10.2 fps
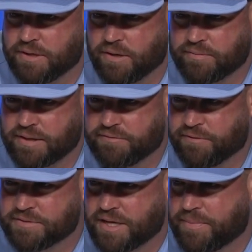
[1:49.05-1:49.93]
you know, not the
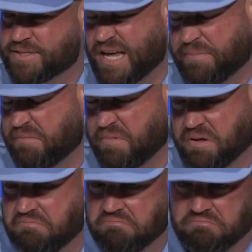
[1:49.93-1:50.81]
first time that's happened,
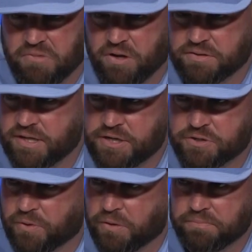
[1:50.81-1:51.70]
but, you know, to each
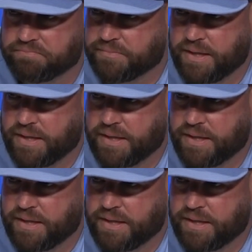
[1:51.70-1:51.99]
their own.